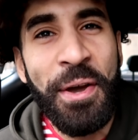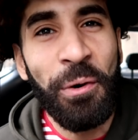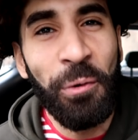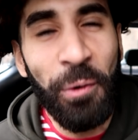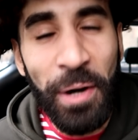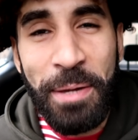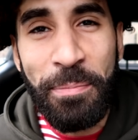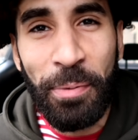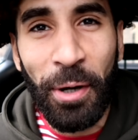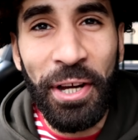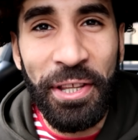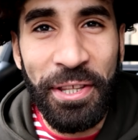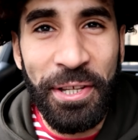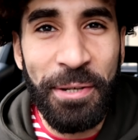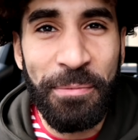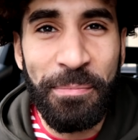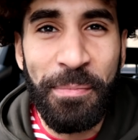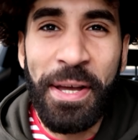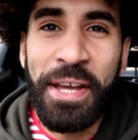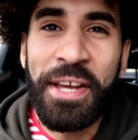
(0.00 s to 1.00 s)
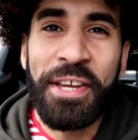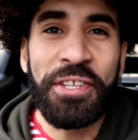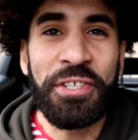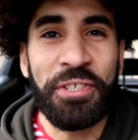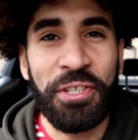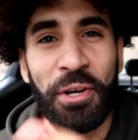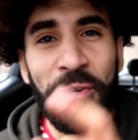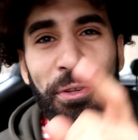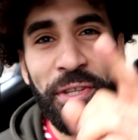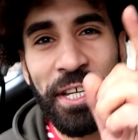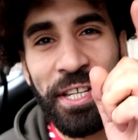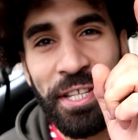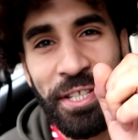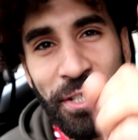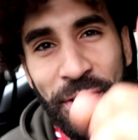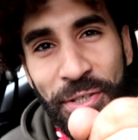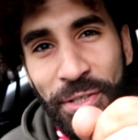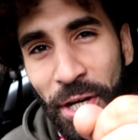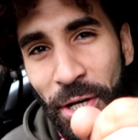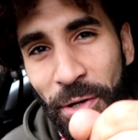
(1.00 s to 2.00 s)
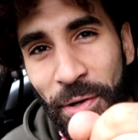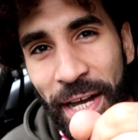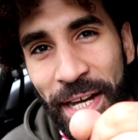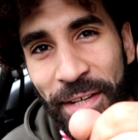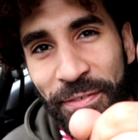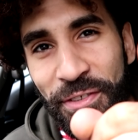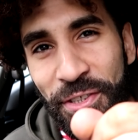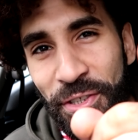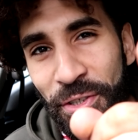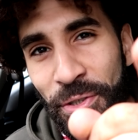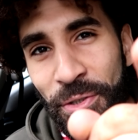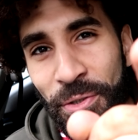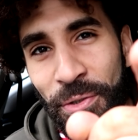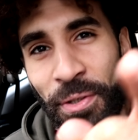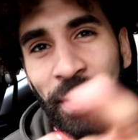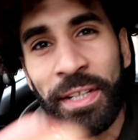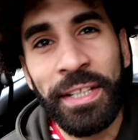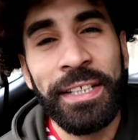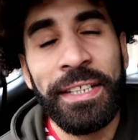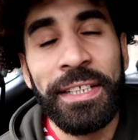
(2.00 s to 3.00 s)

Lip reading: We buy them so that you don't have to.